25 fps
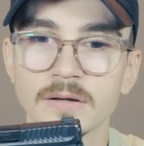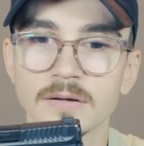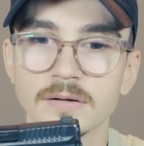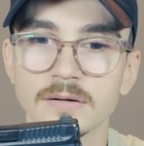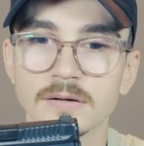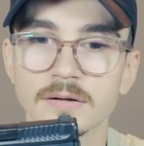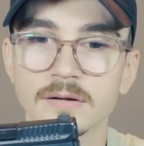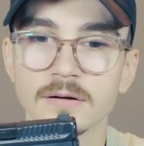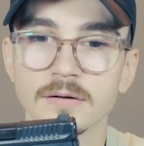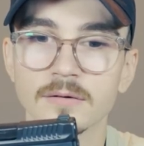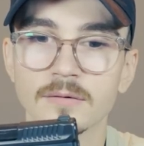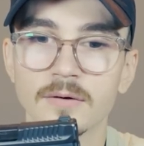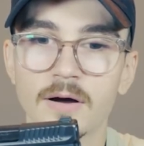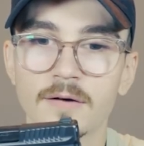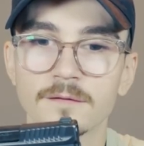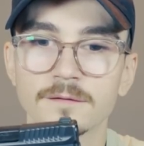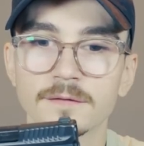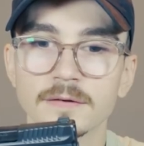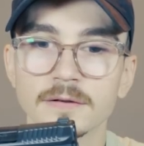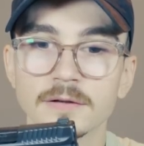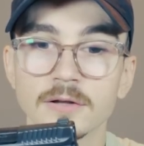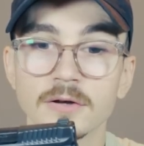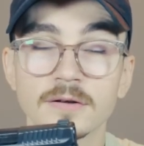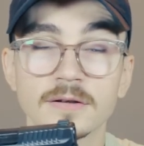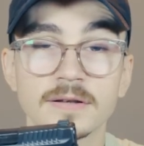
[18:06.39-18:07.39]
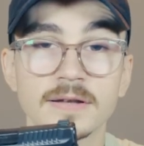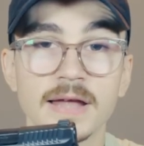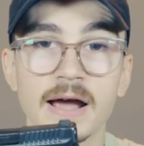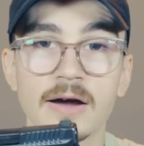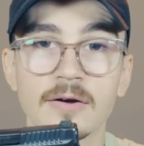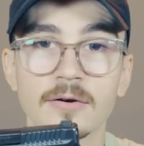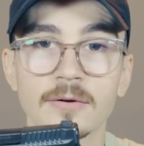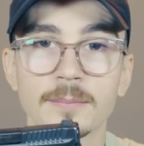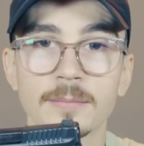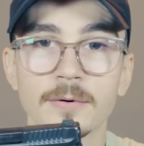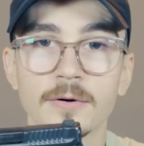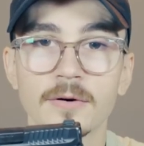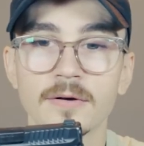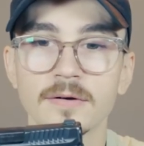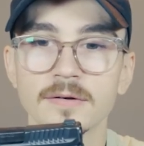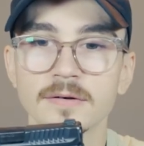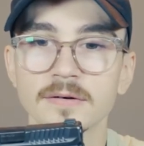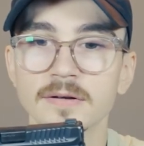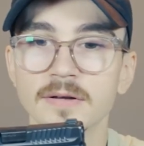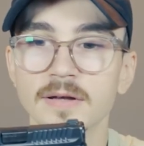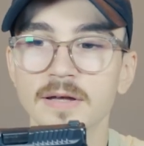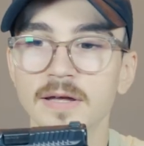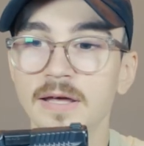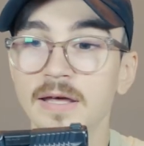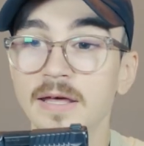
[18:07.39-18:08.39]
you know, often looked down upon.
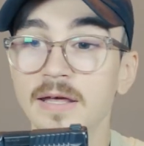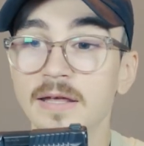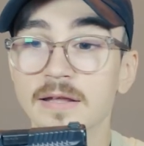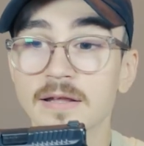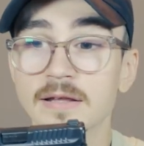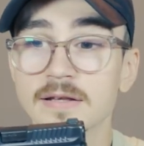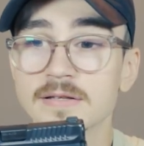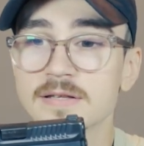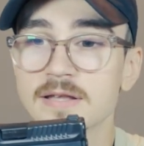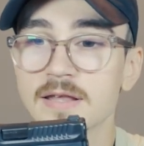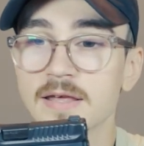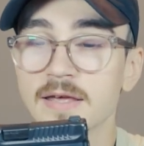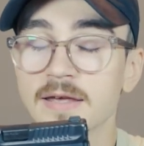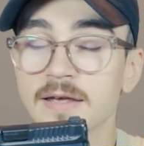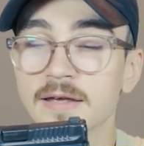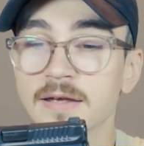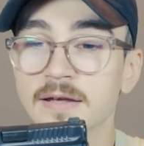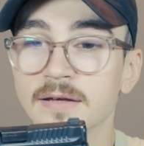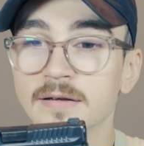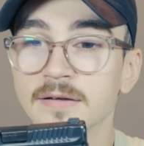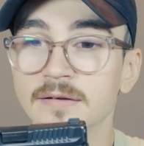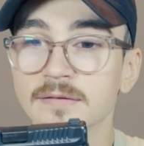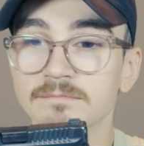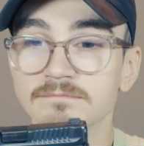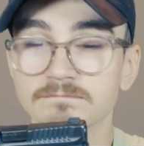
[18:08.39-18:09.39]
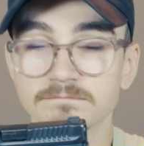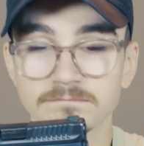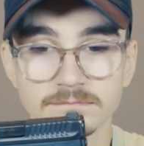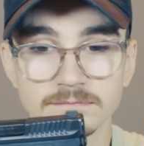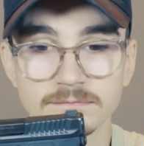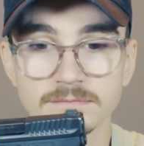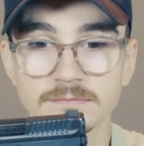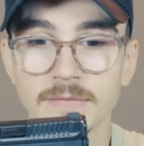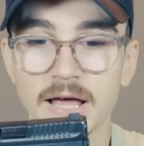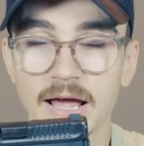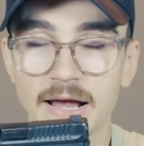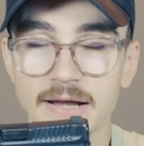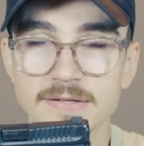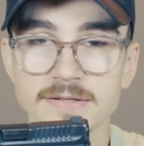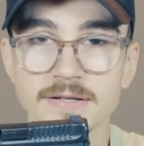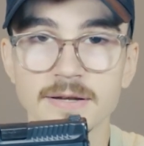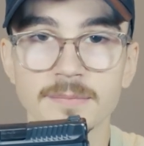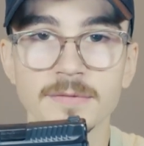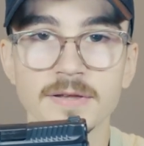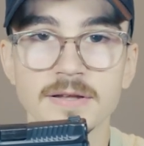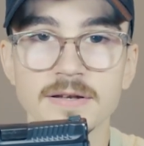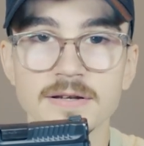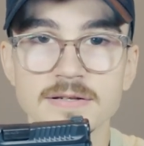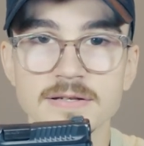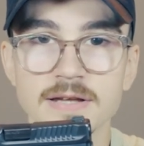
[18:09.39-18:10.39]
This thing has
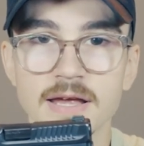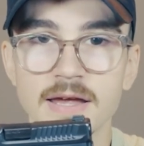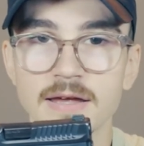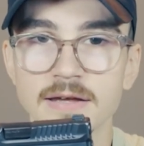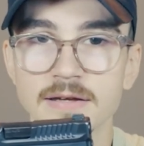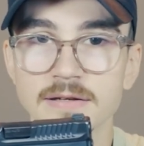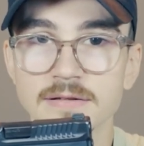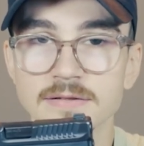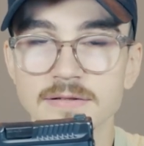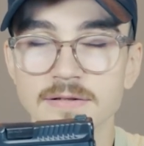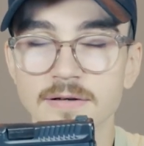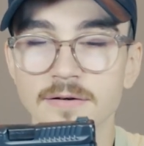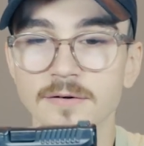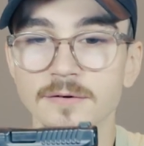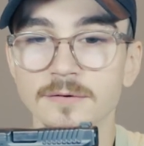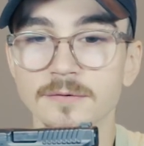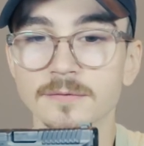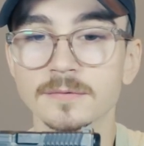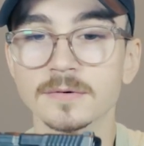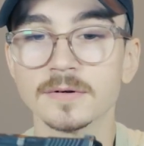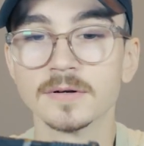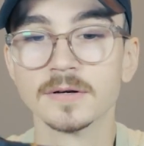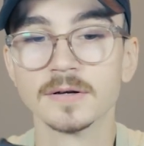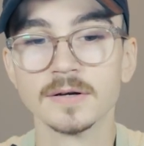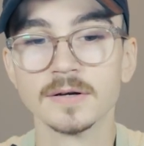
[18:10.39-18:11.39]
something to say. So